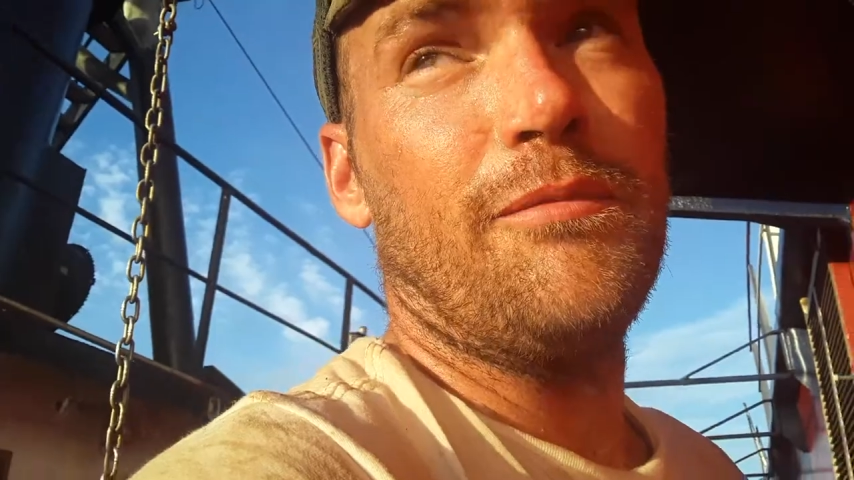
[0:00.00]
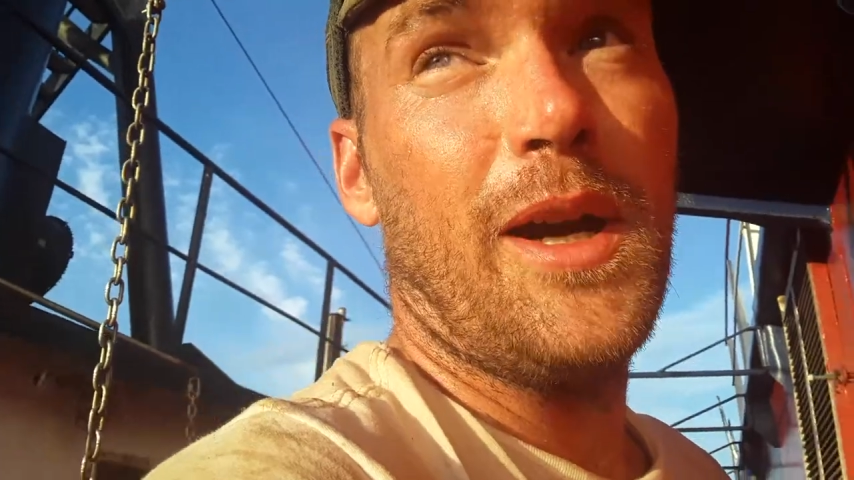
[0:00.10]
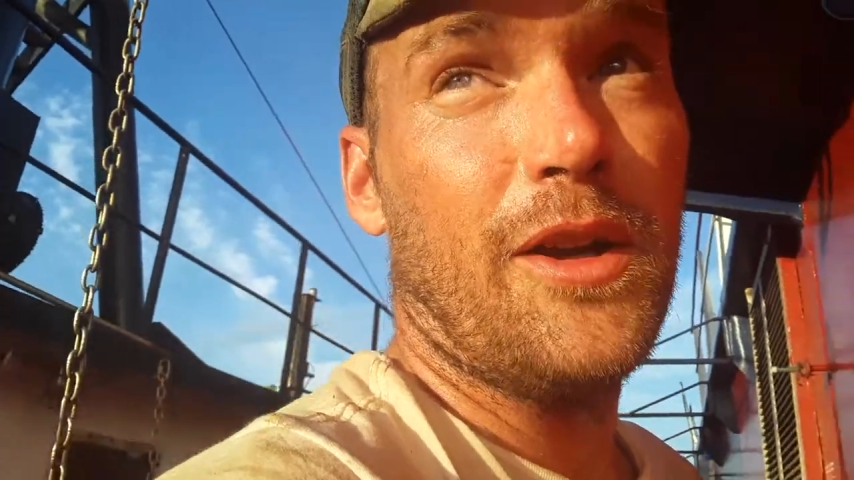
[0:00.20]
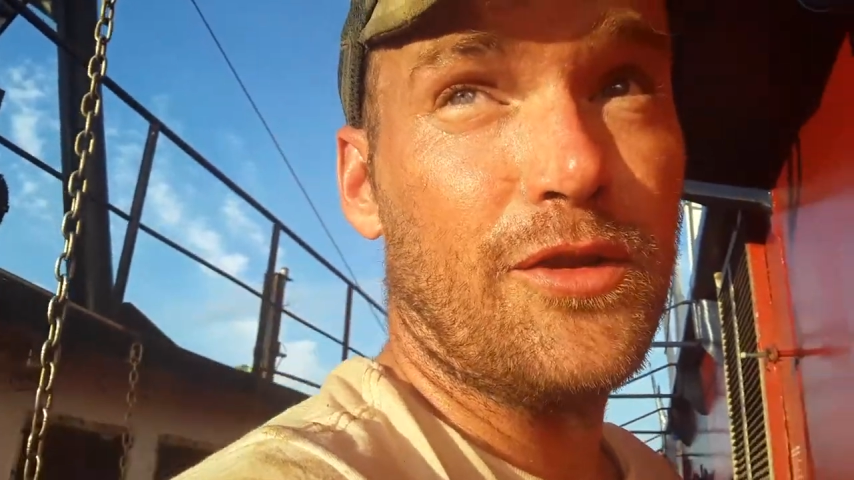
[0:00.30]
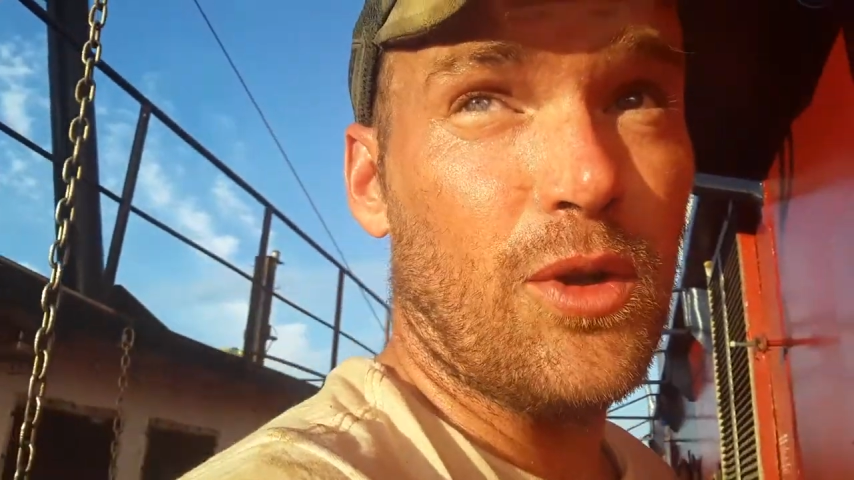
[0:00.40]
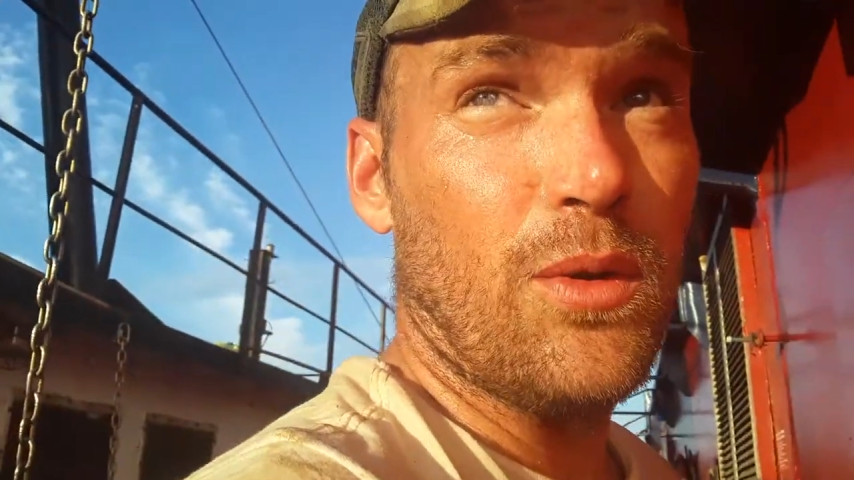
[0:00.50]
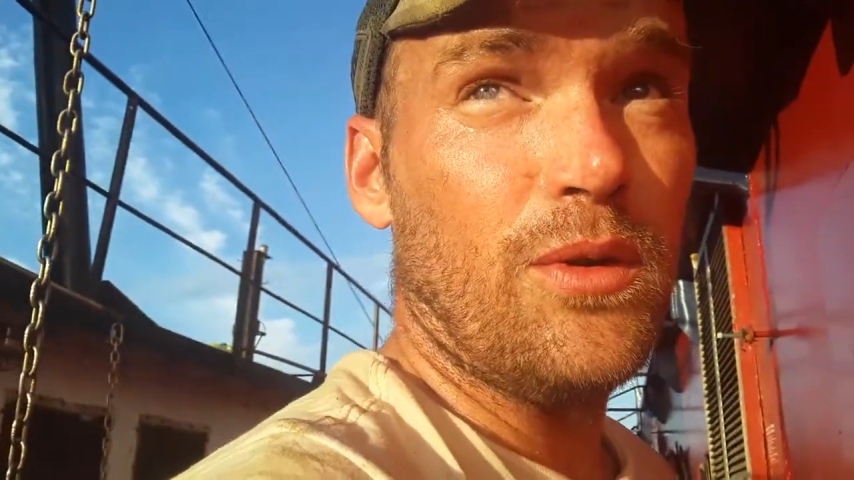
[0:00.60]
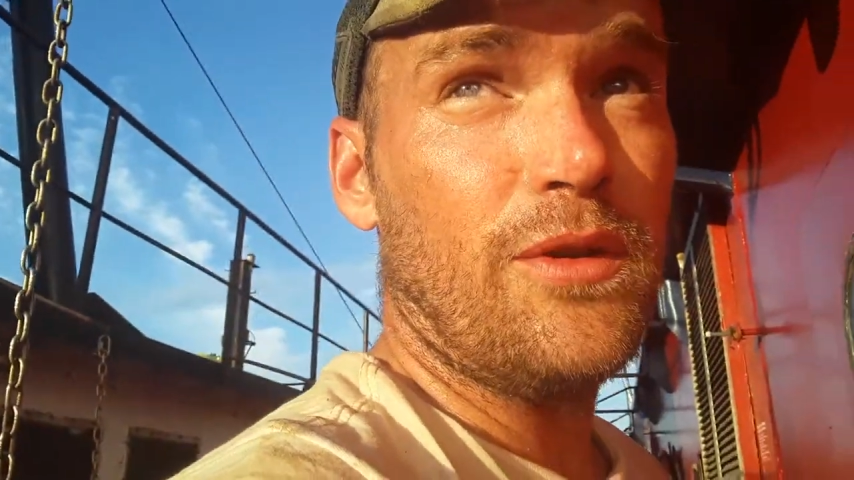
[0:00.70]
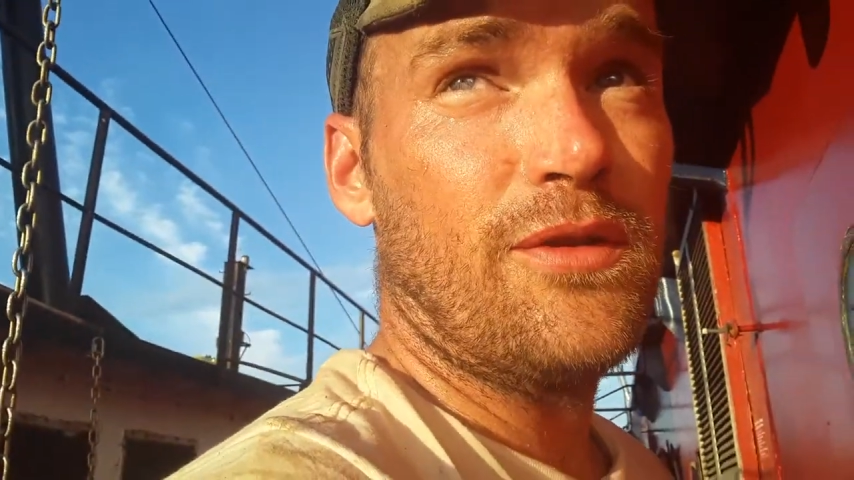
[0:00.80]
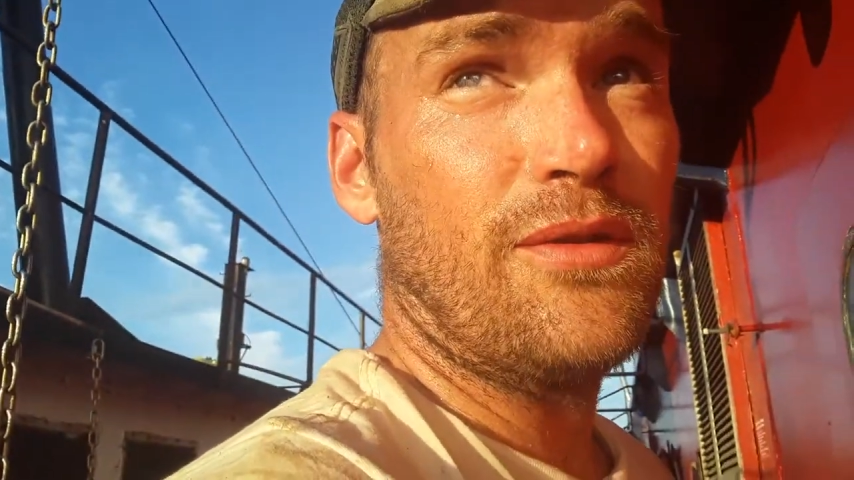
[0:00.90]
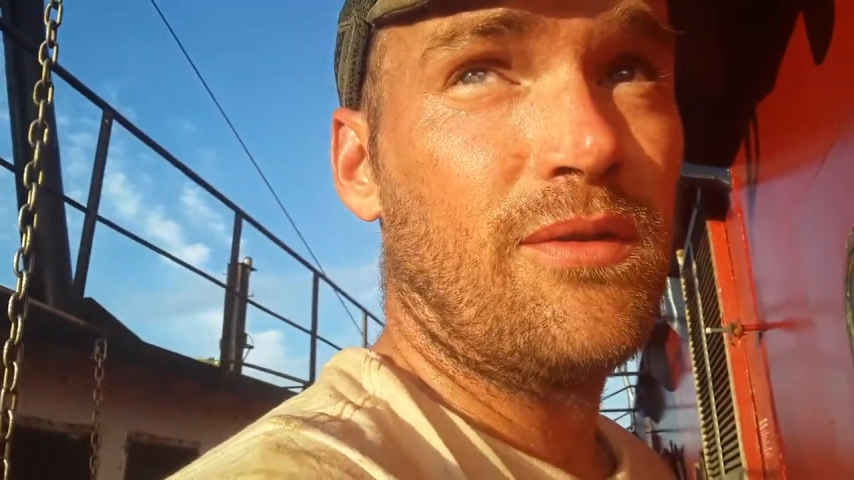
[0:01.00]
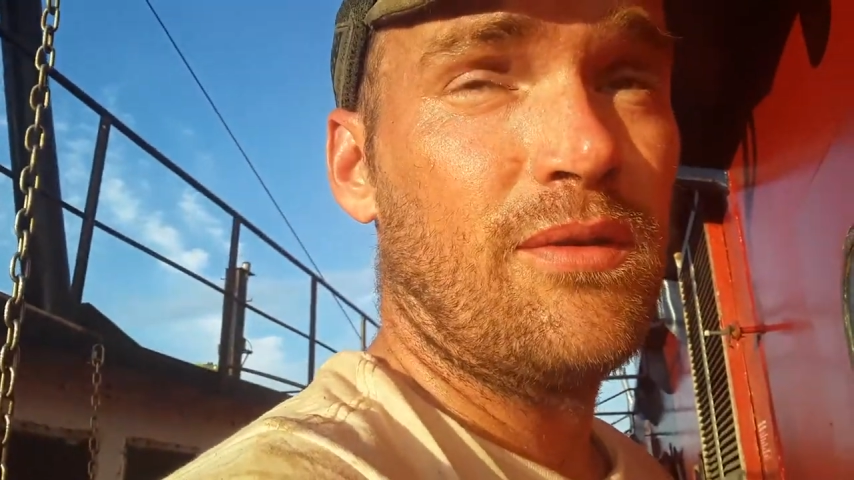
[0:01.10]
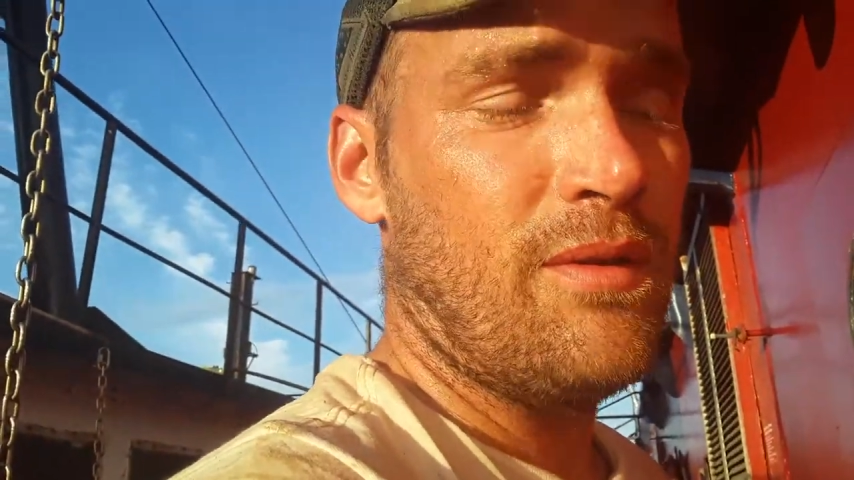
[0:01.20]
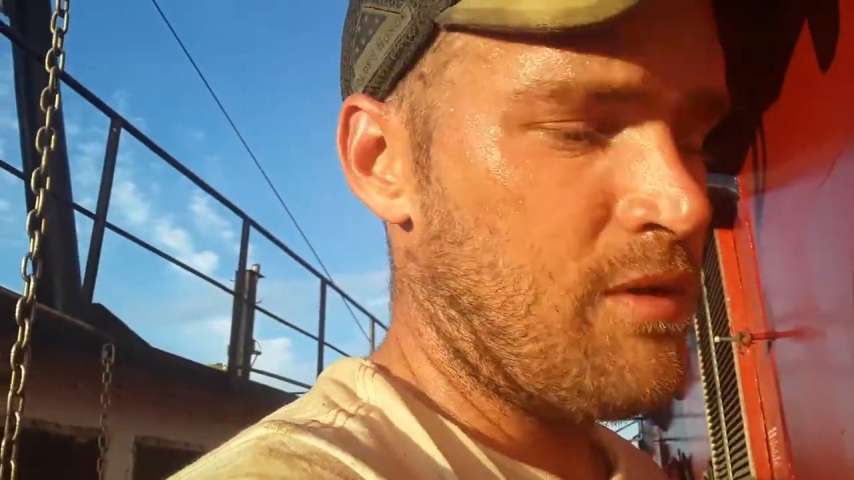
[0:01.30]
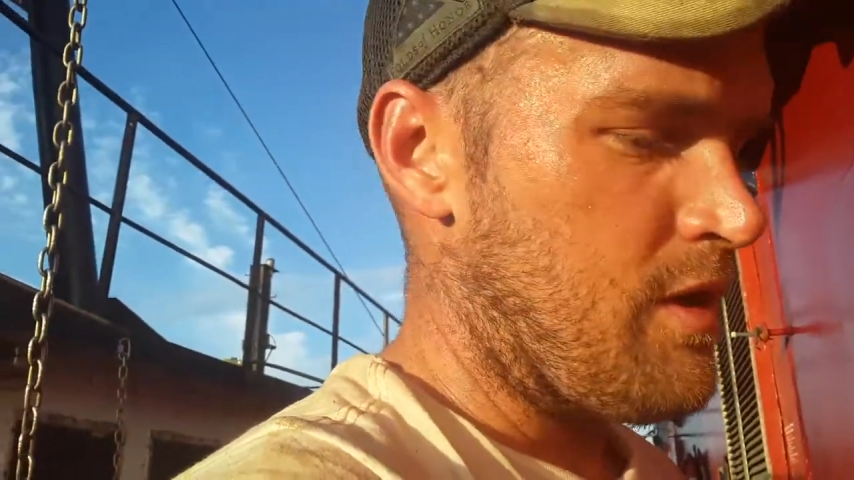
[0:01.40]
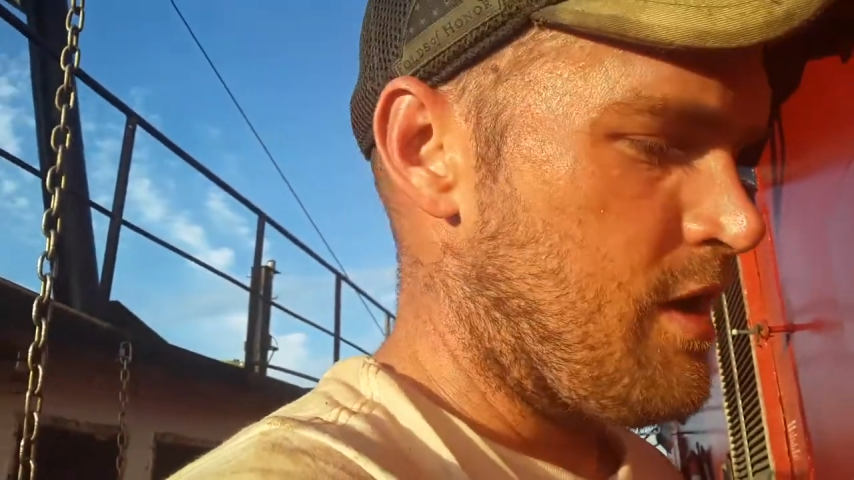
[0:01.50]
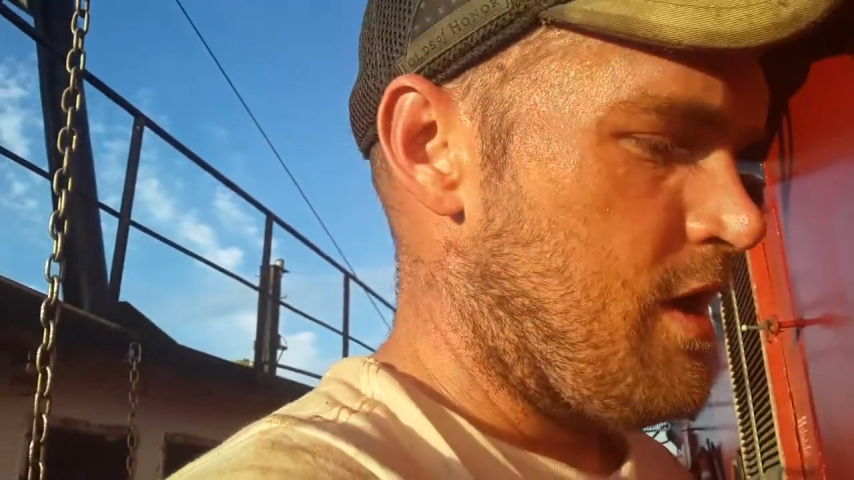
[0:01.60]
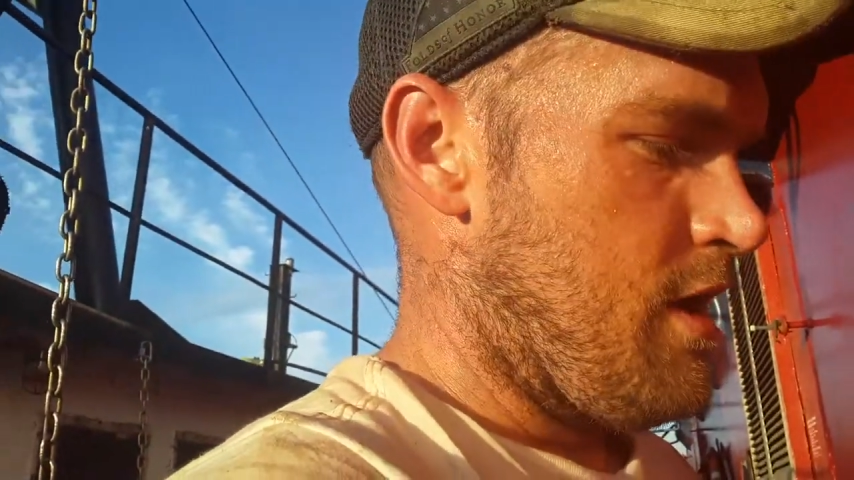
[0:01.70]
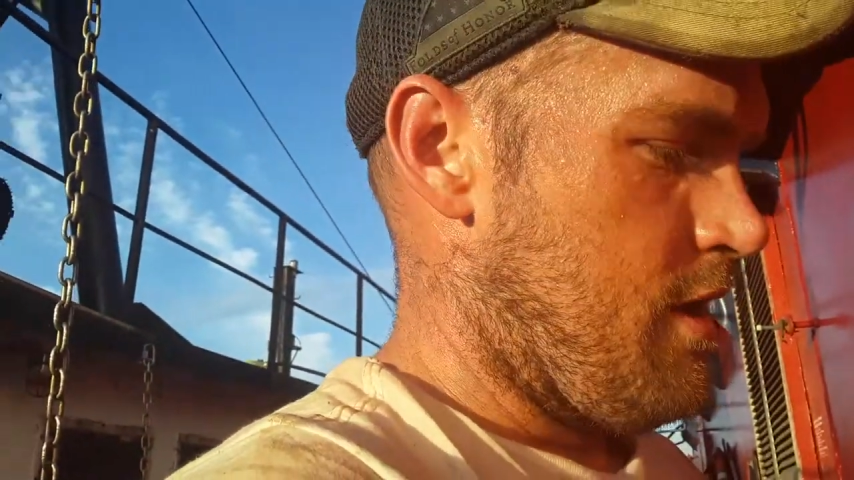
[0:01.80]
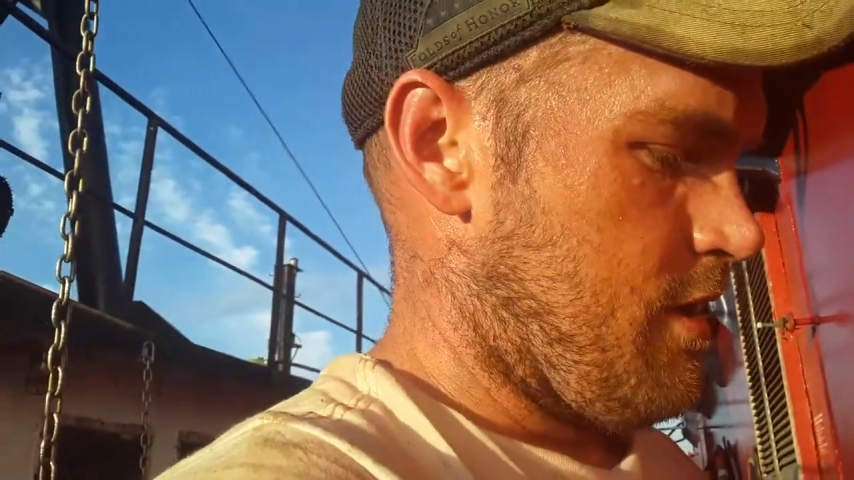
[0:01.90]
my scores
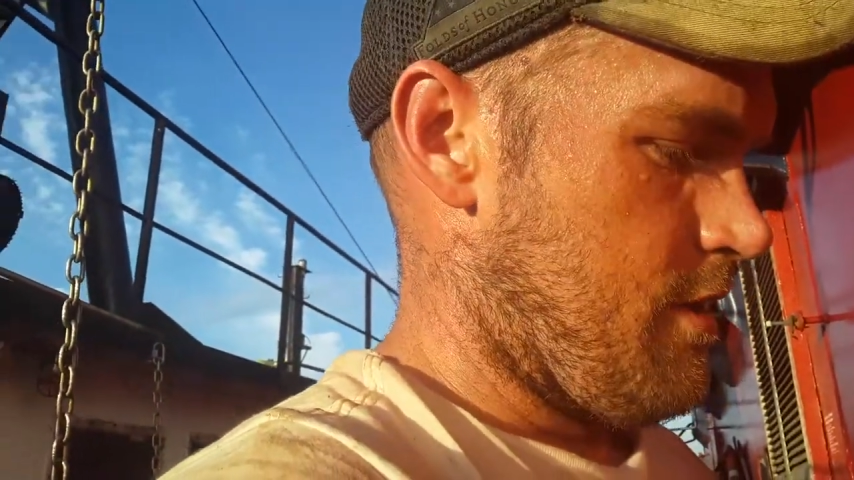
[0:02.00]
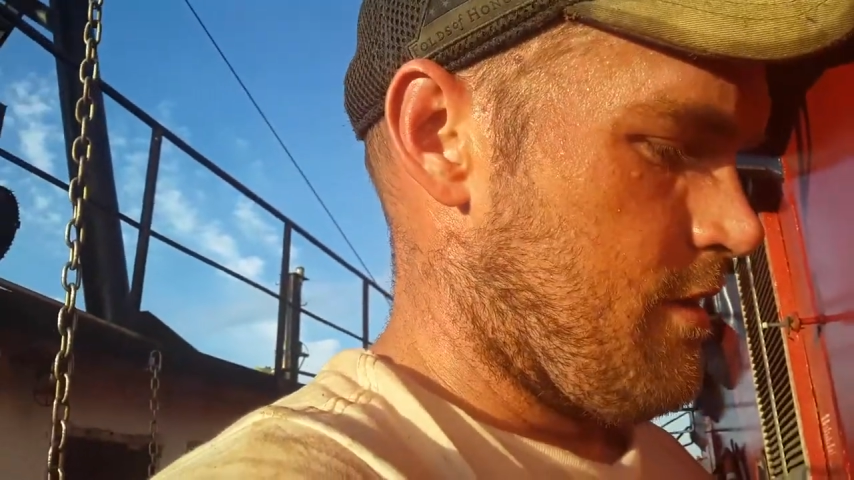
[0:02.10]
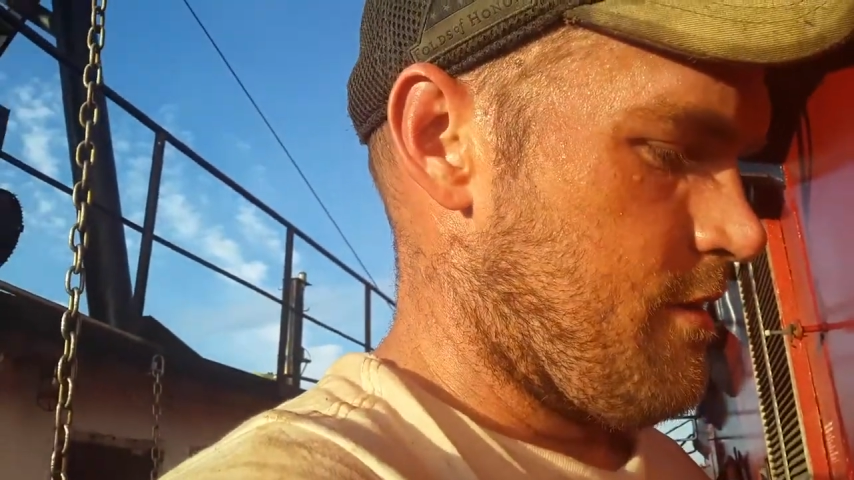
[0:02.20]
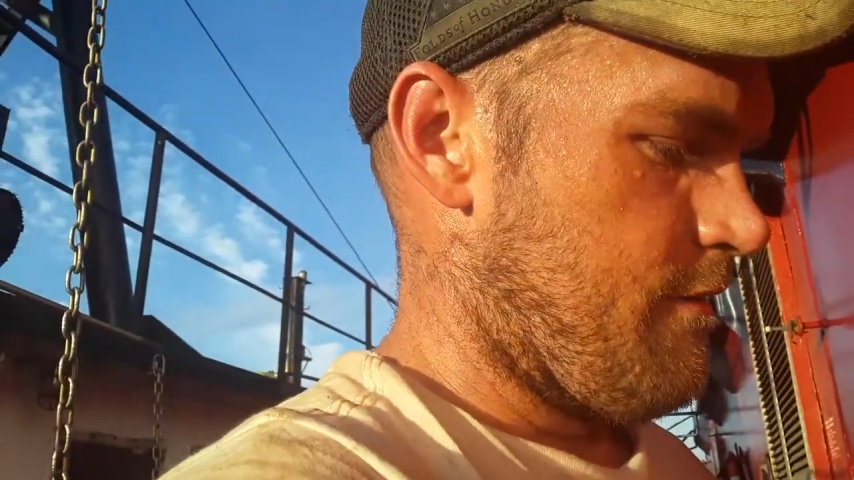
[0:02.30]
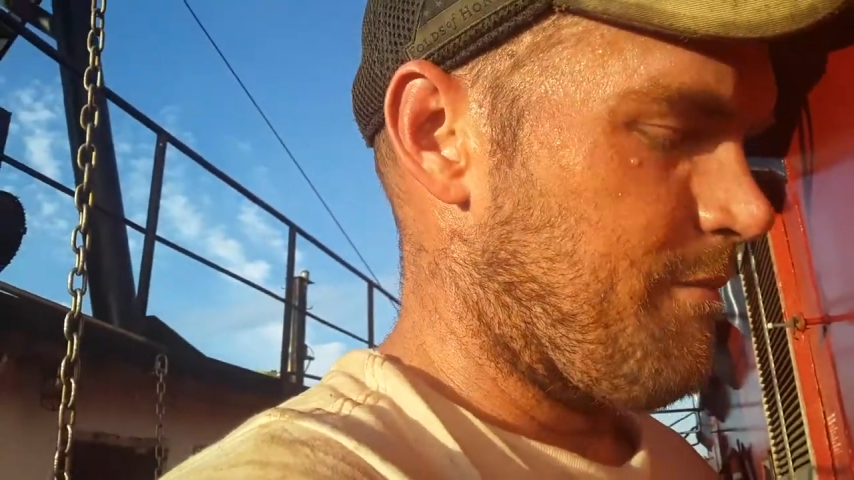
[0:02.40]
uh,